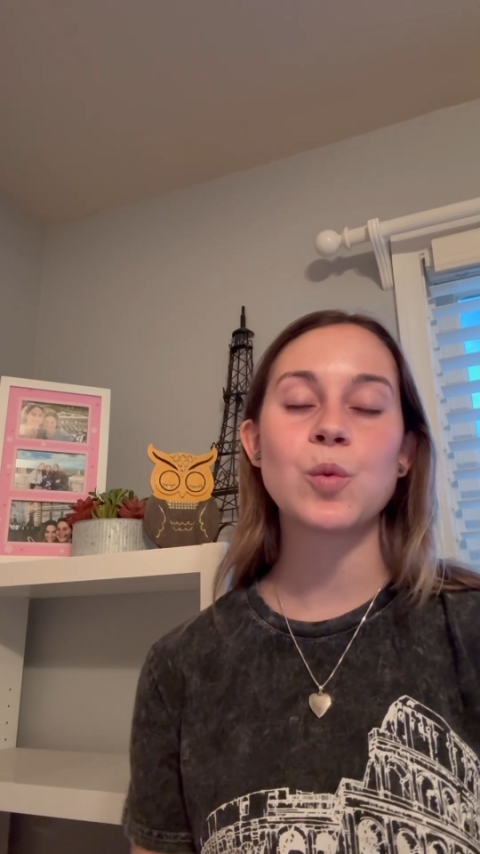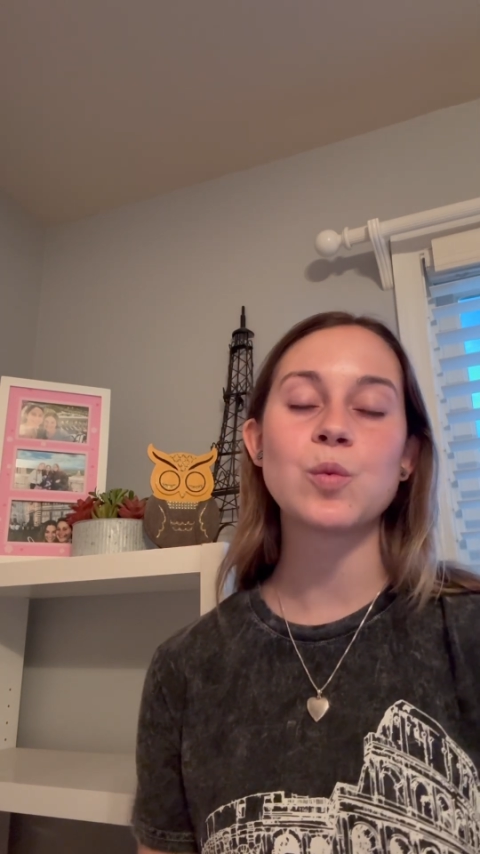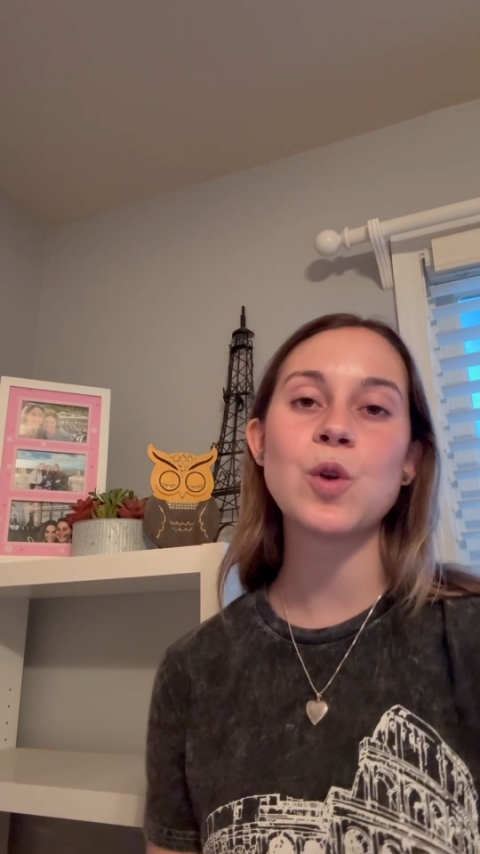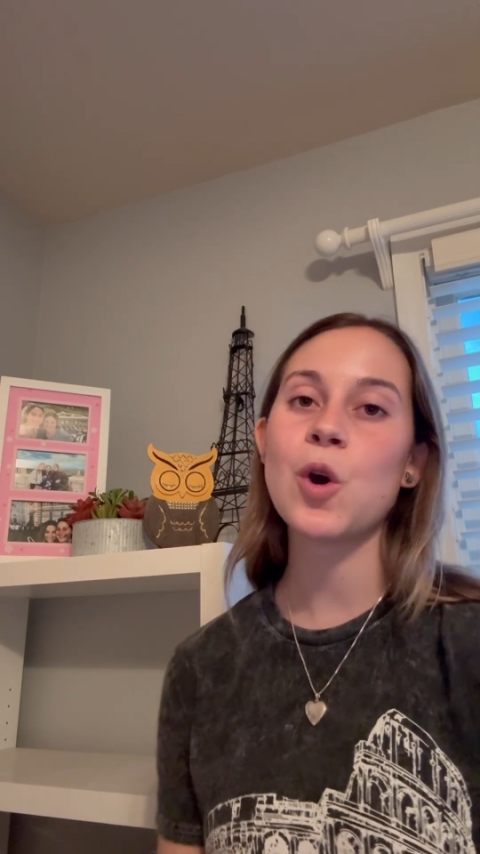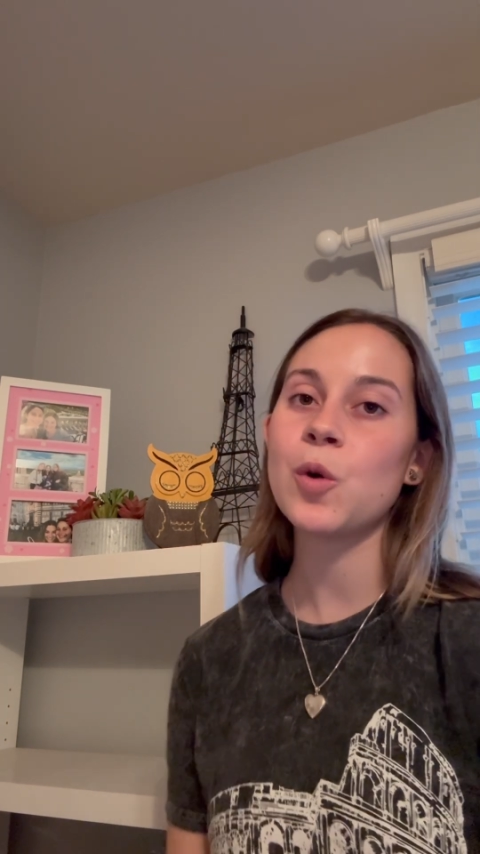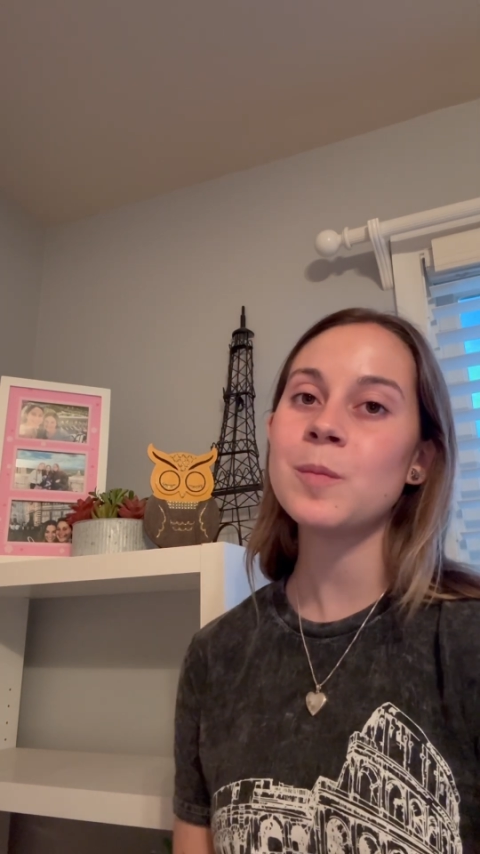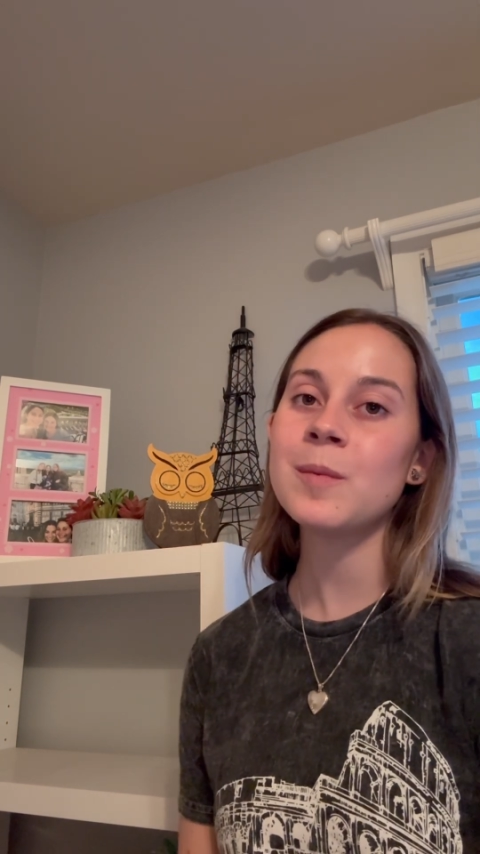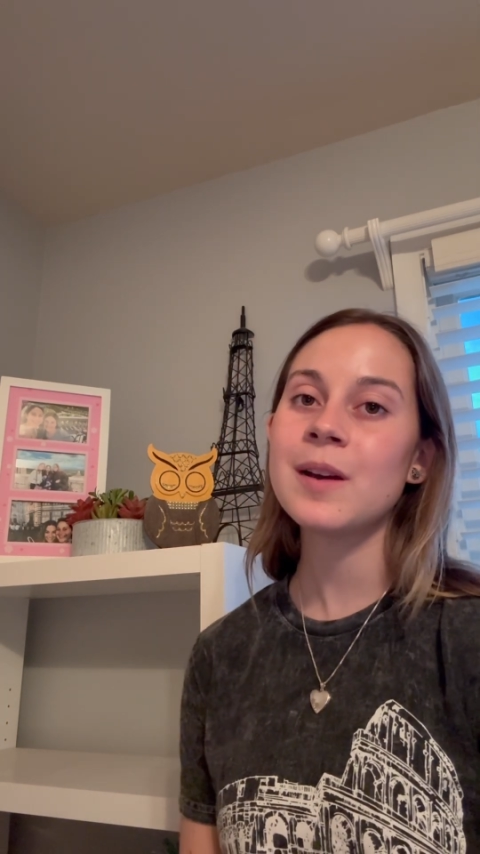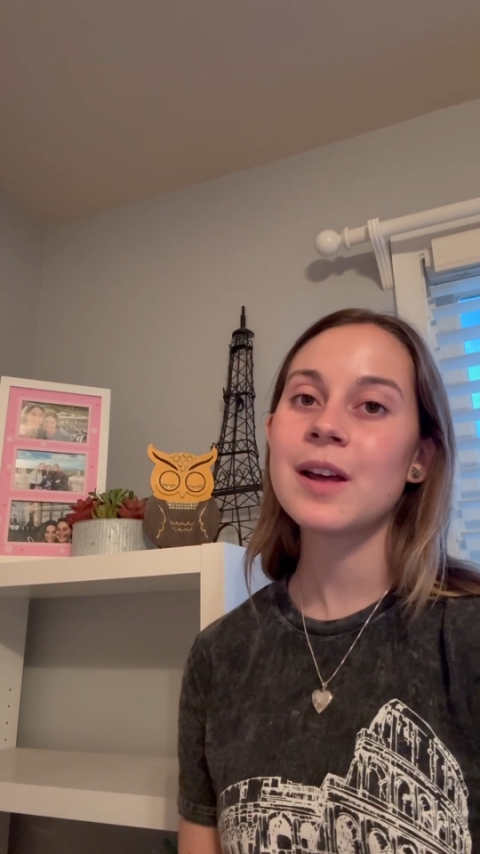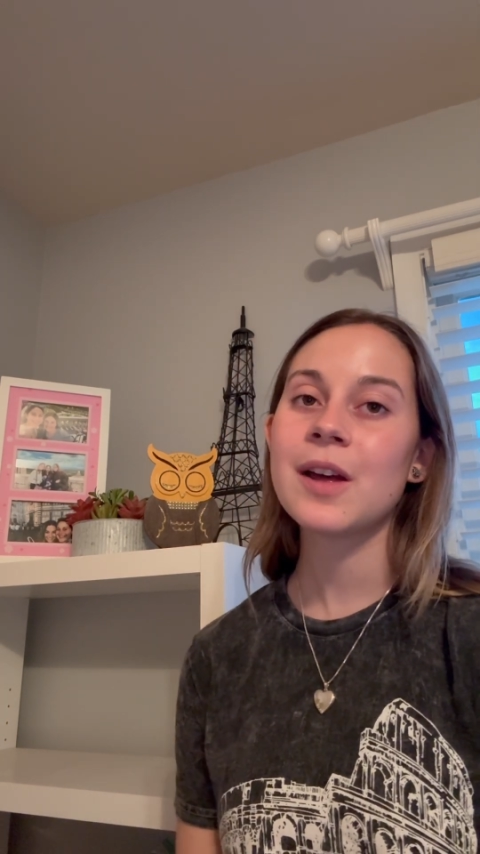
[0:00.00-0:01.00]
Rome,
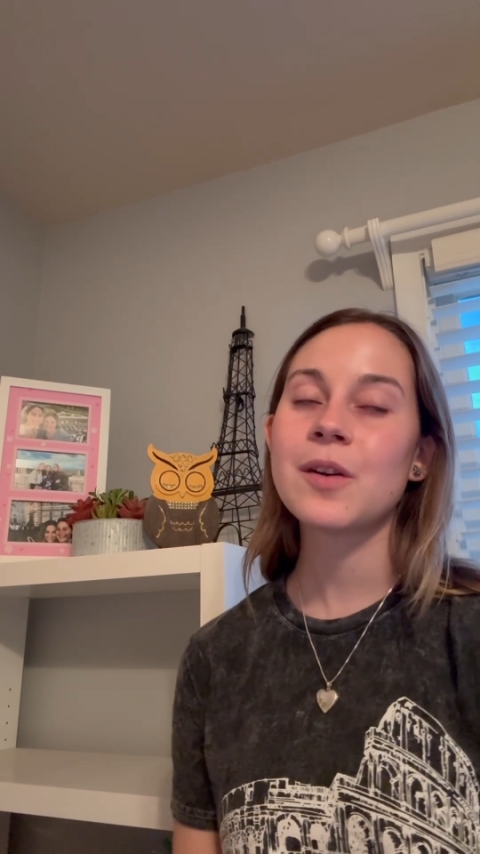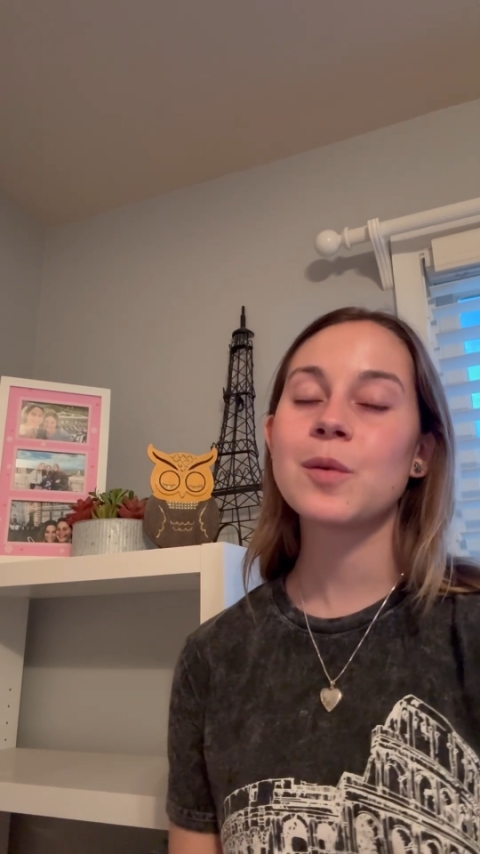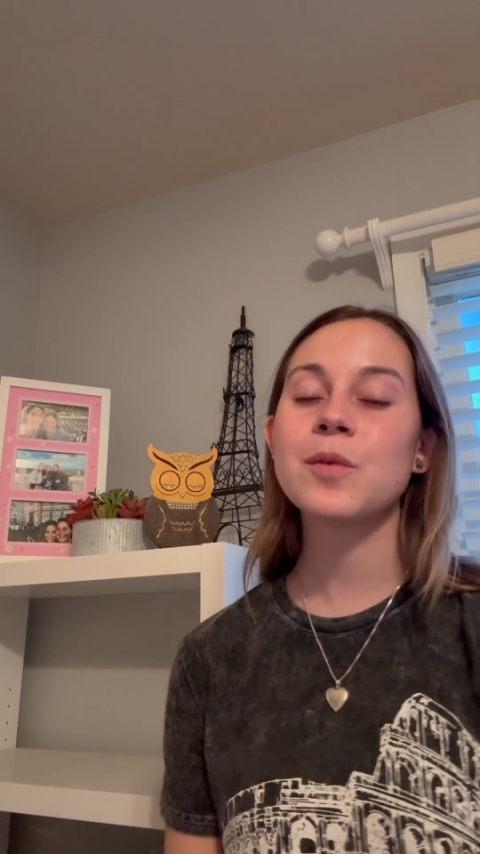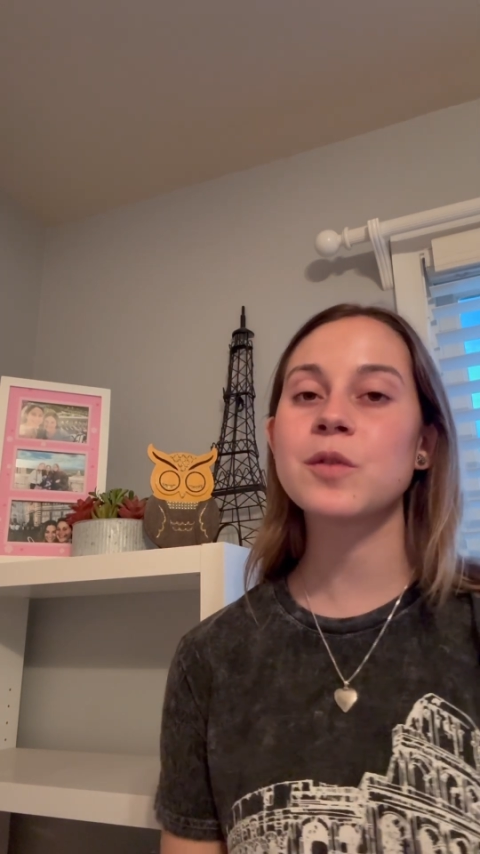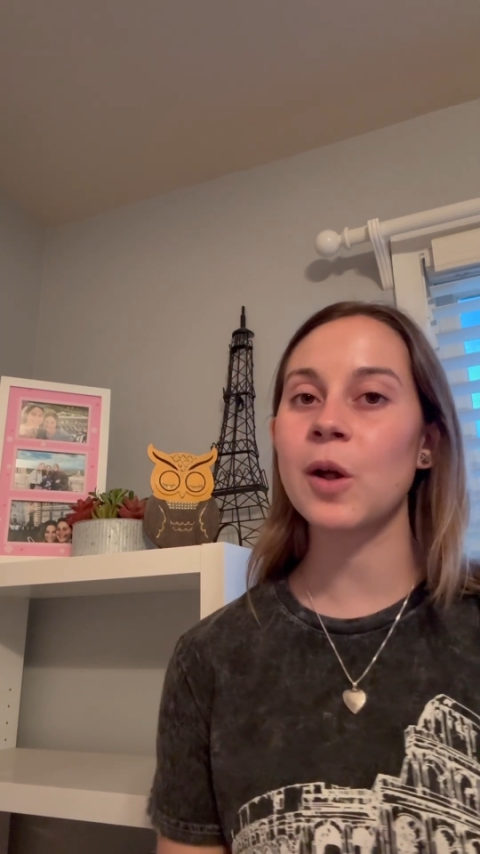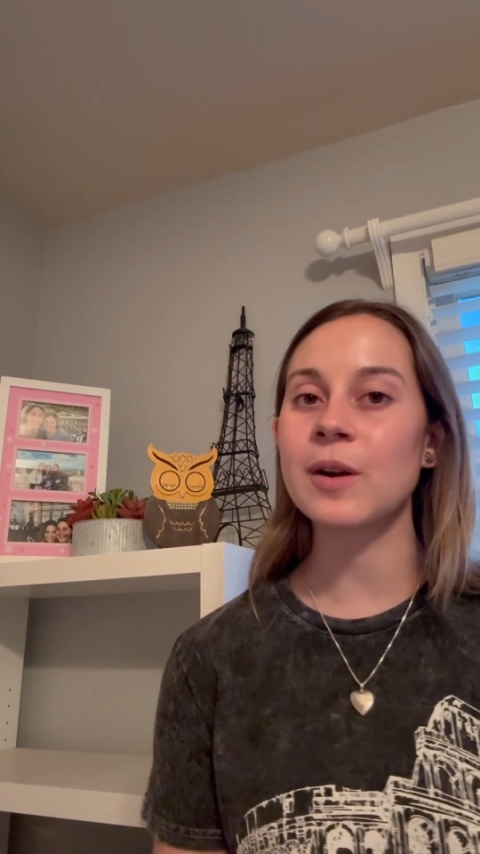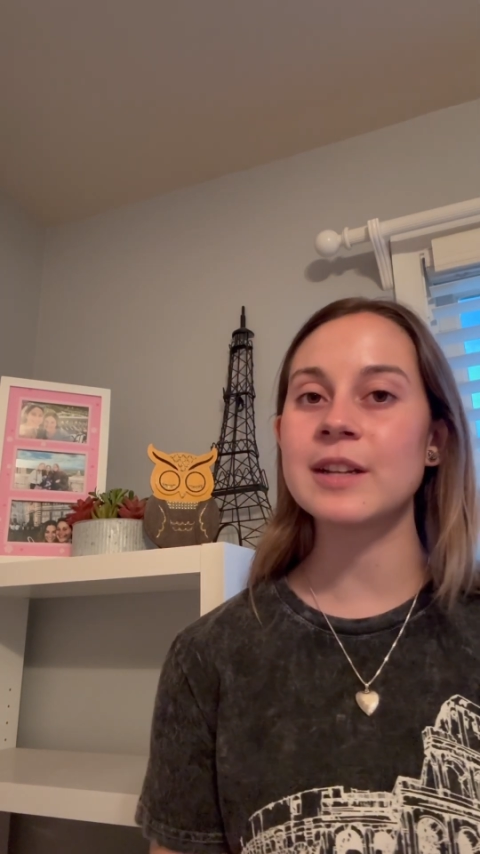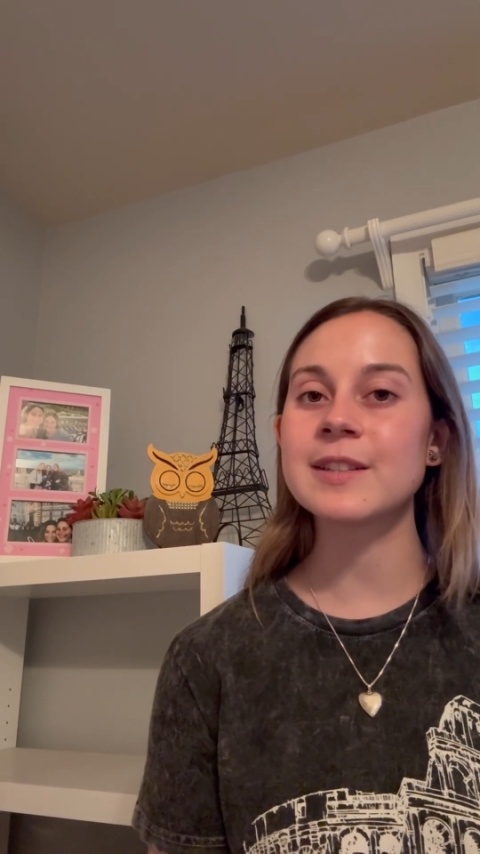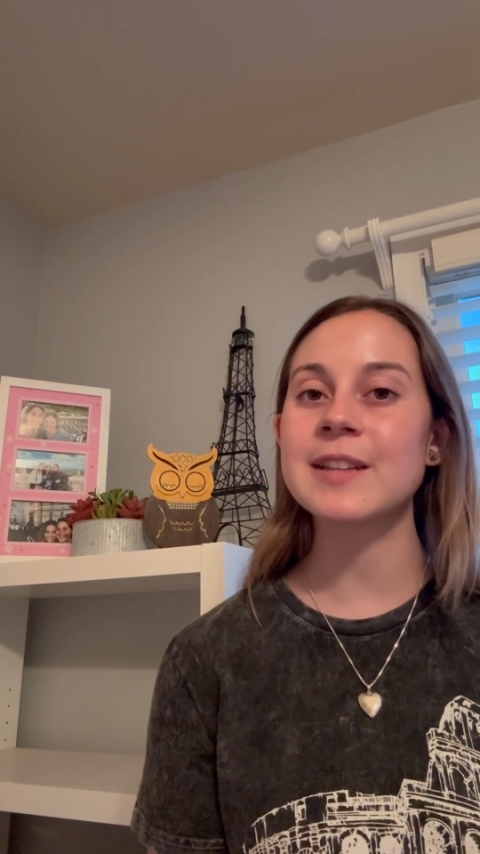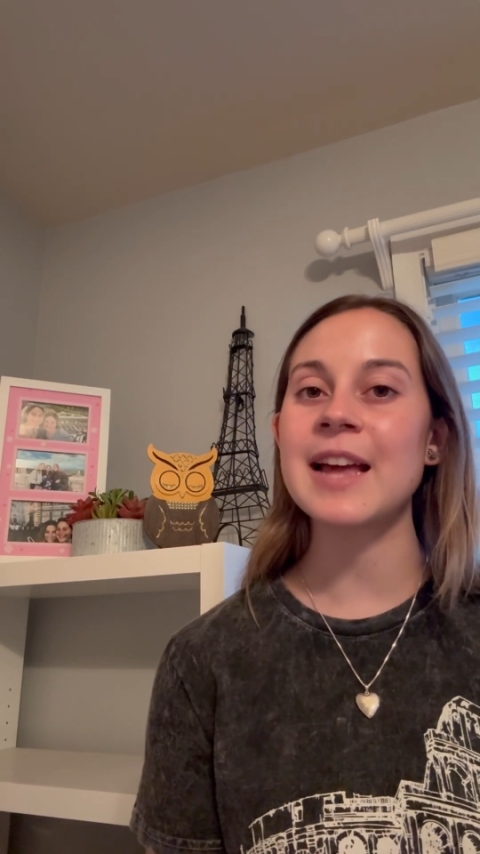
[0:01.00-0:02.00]

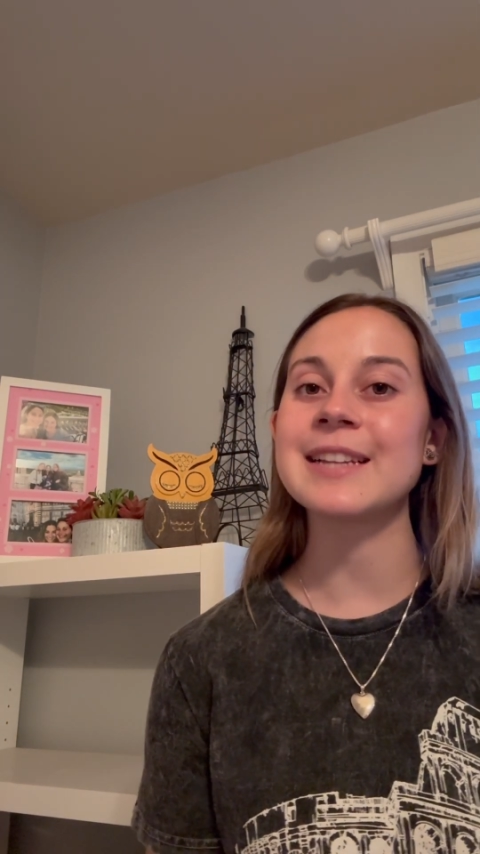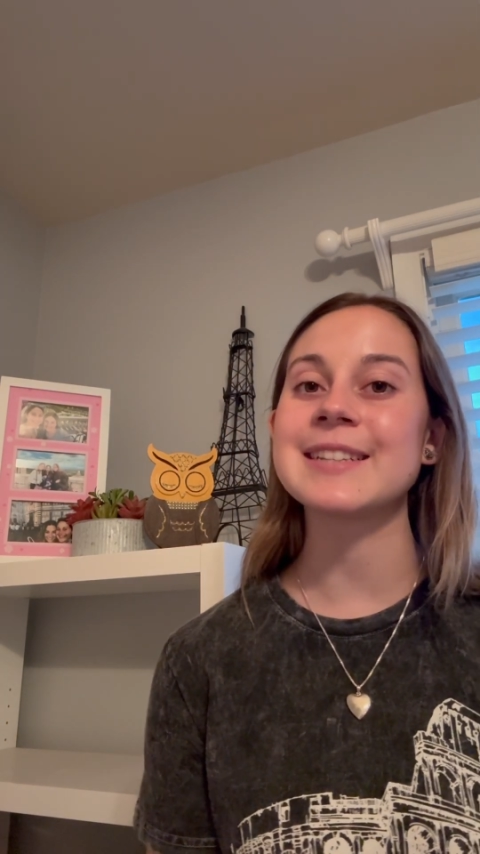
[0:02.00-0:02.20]
Florence, and